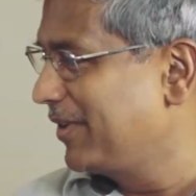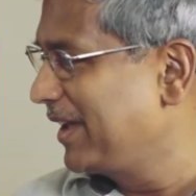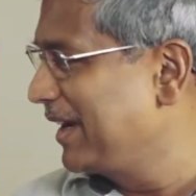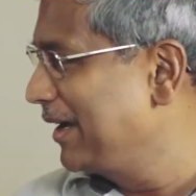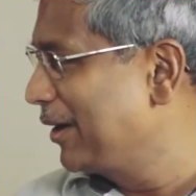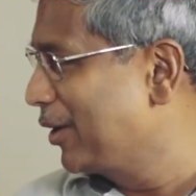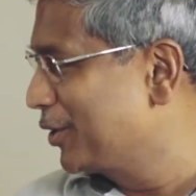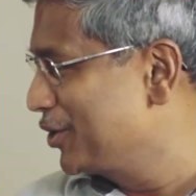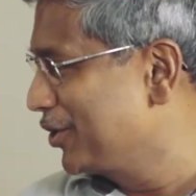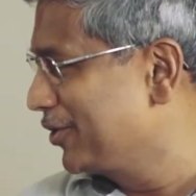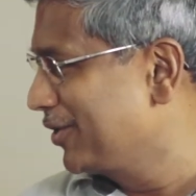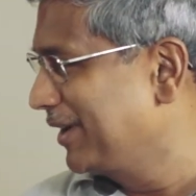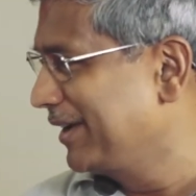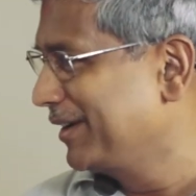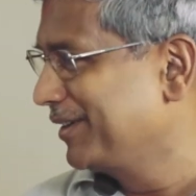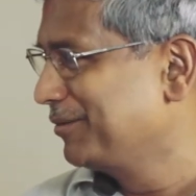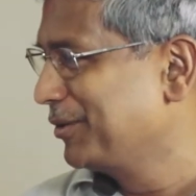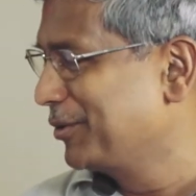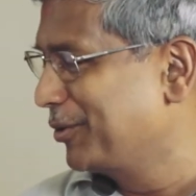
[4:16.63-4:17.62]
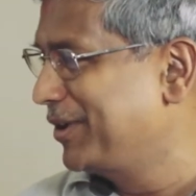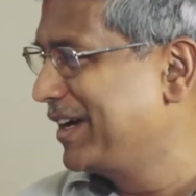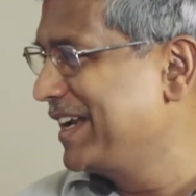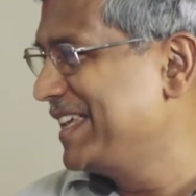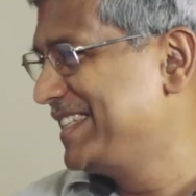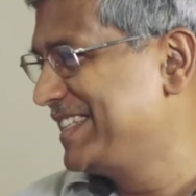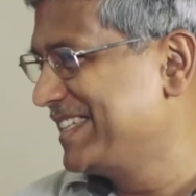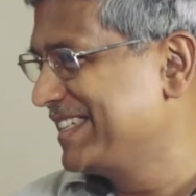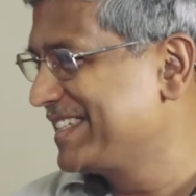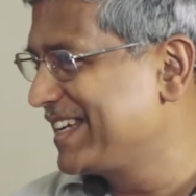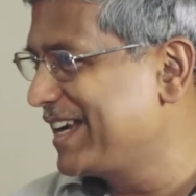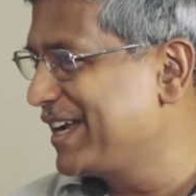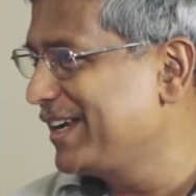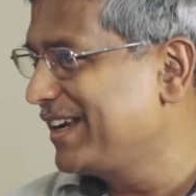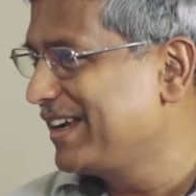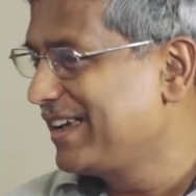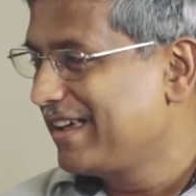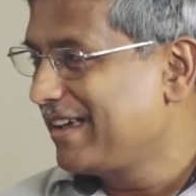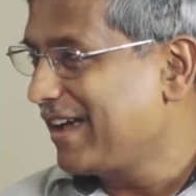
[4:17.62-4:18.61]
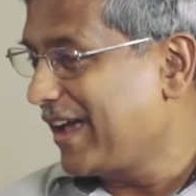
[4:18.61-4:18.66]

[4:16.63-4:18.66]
very logical and good reasons, right?